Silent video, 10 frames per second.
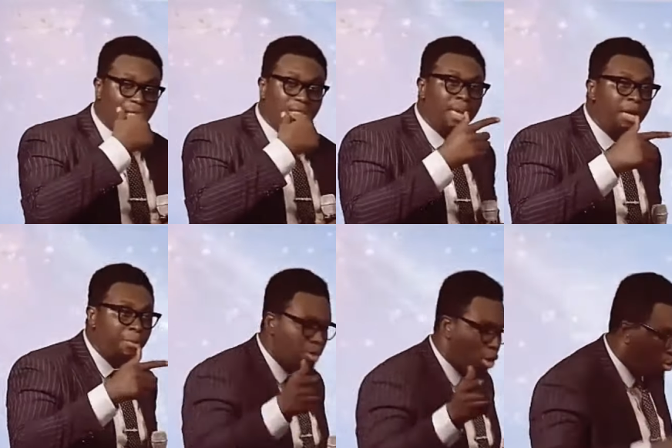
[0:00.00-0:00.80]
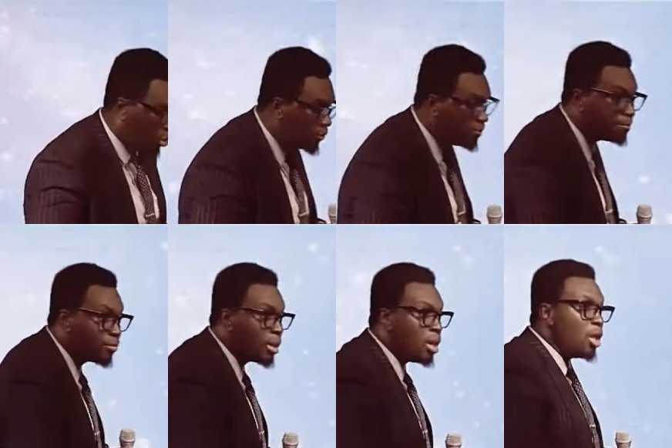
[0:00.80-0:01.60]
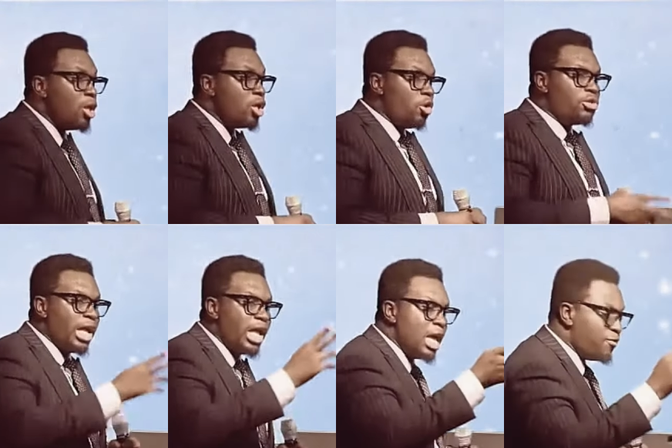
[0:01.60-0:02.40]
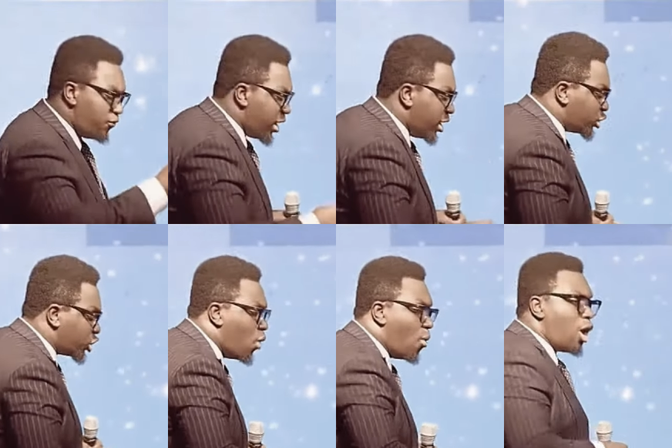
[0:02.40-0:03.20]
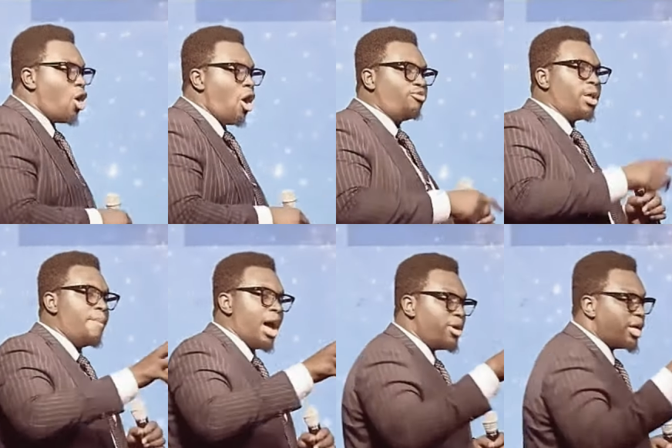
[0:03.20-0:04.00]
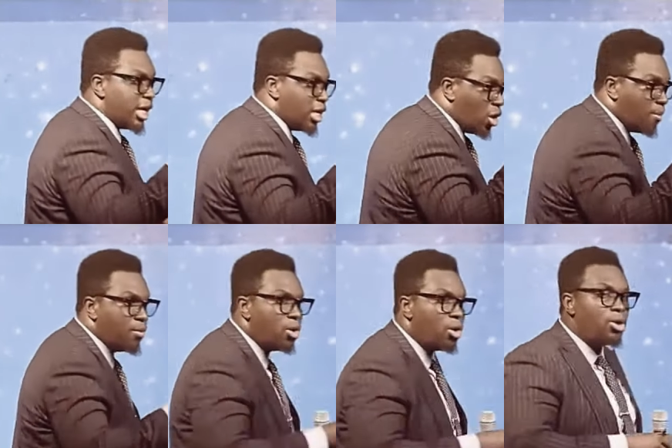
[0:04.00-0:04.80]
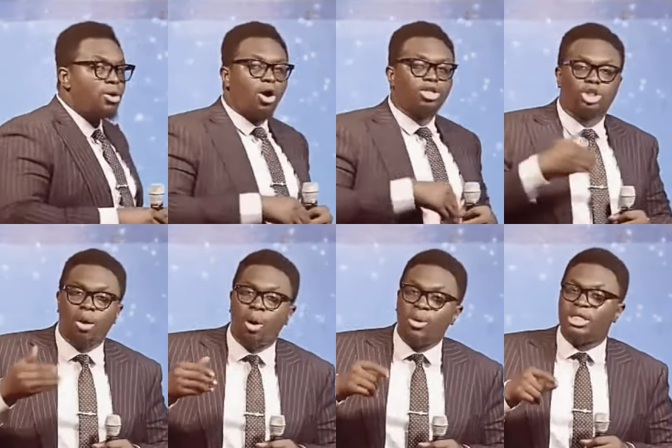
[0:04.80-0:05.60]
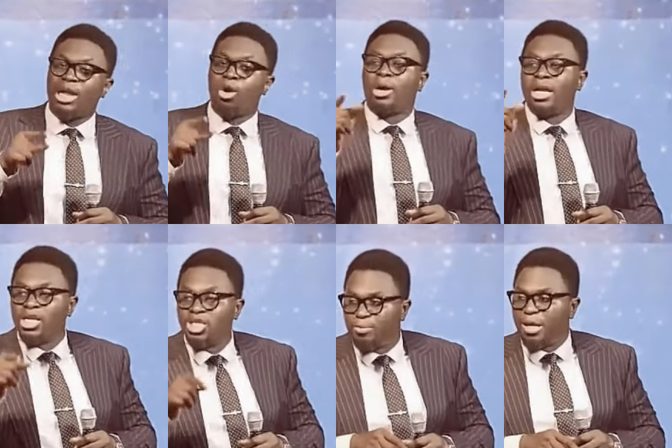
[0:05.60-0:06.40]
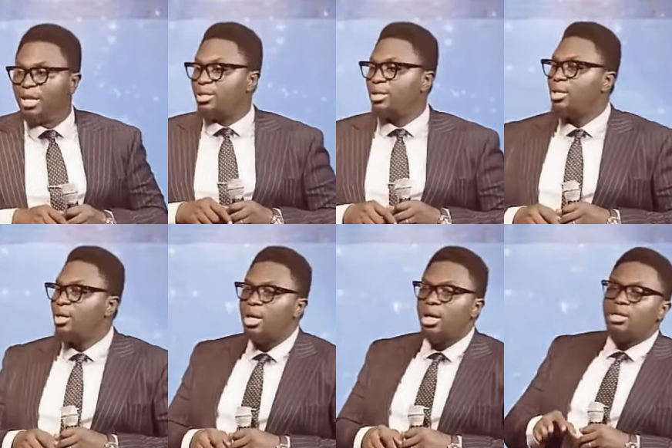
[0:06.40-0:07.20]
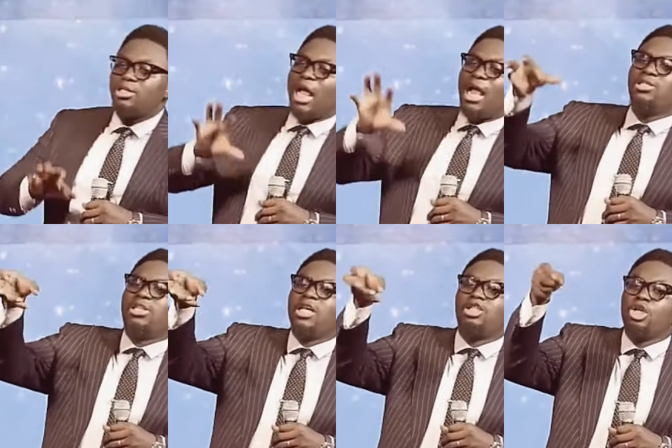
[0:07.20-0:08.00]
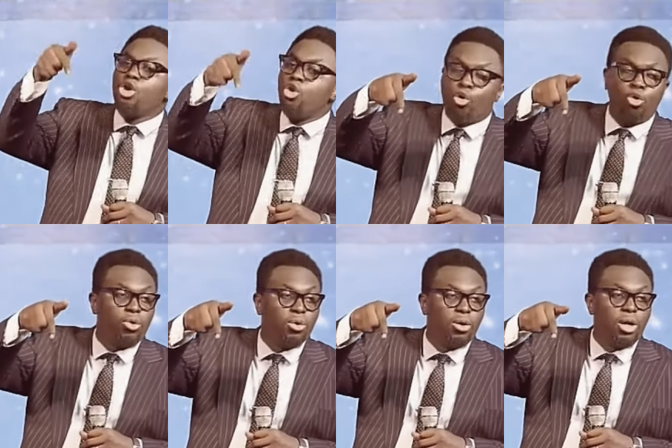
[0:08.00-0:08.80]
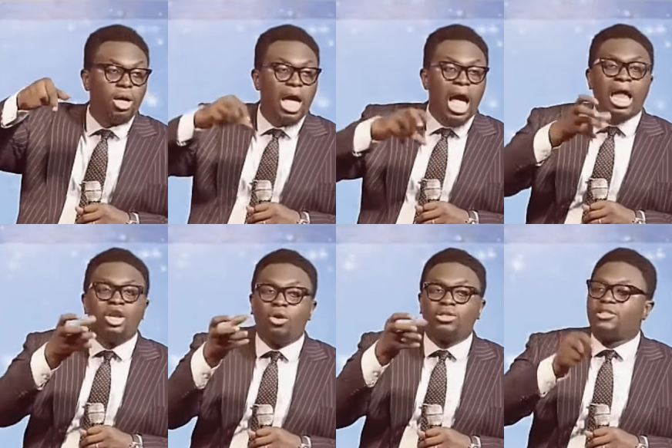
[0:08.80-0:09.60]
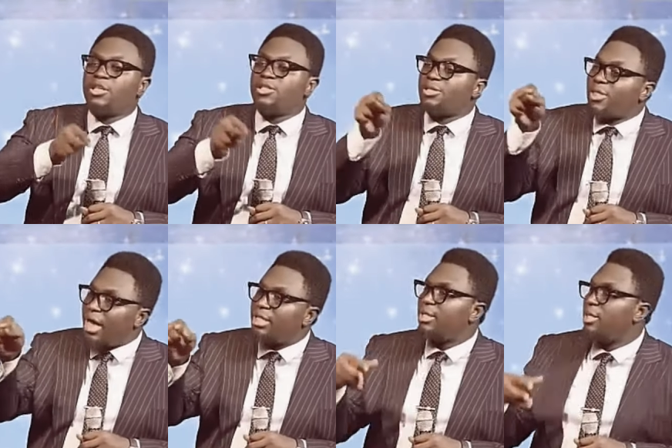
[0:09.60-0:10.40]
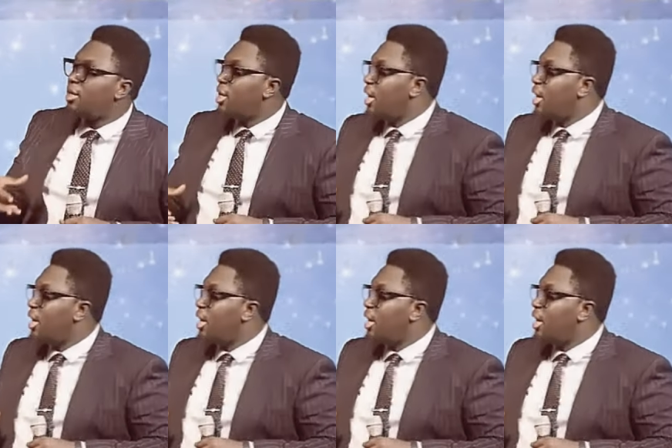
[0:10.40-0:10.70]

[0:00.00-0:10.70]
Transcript: that many people don't know. You see, if someone of the marine kingdom or someone with an unclean spirit senses you and notices that